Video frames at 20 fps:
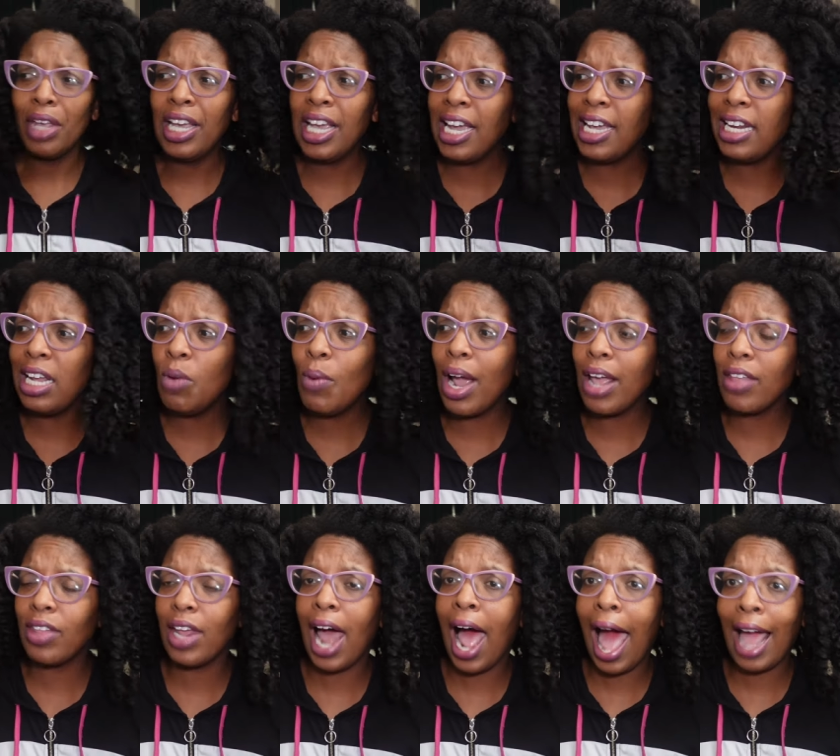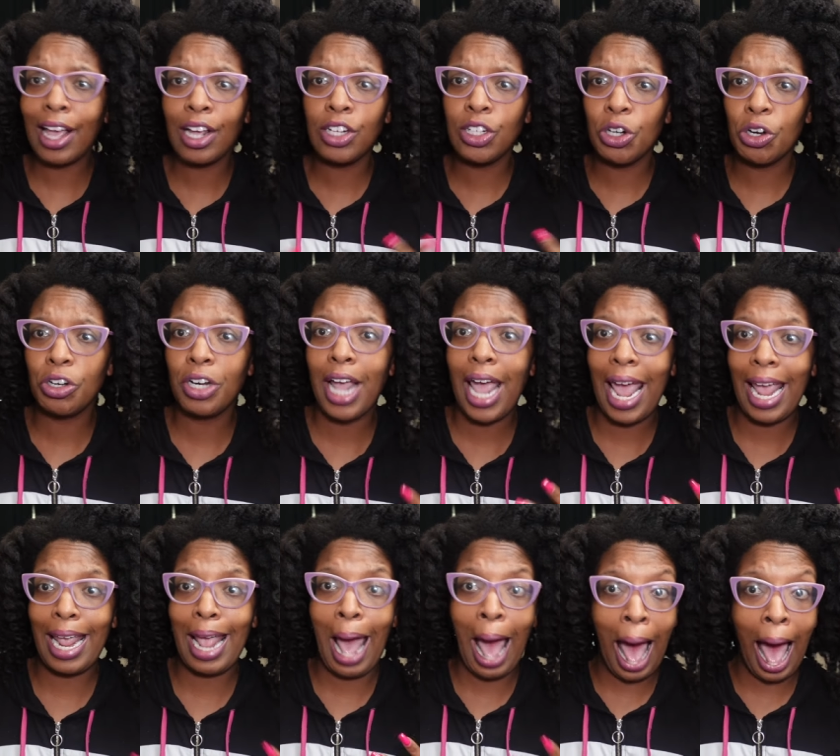Any way that I can learn
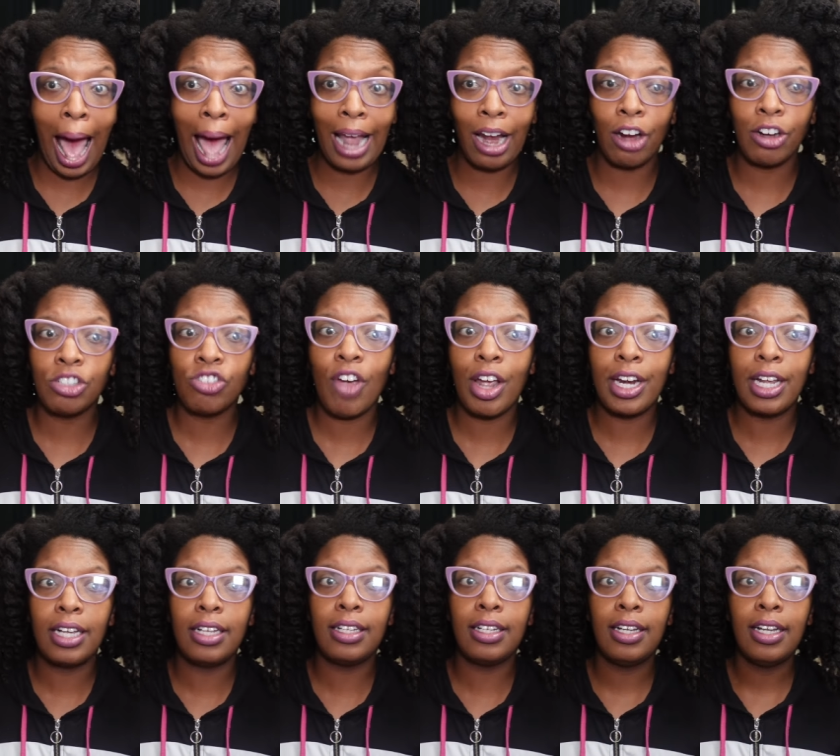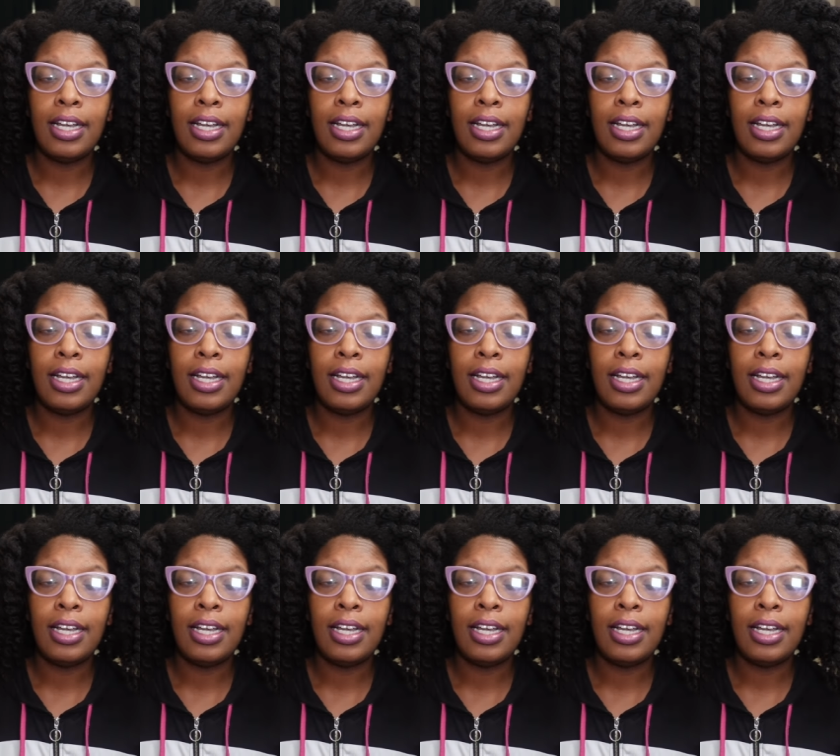AI or trying to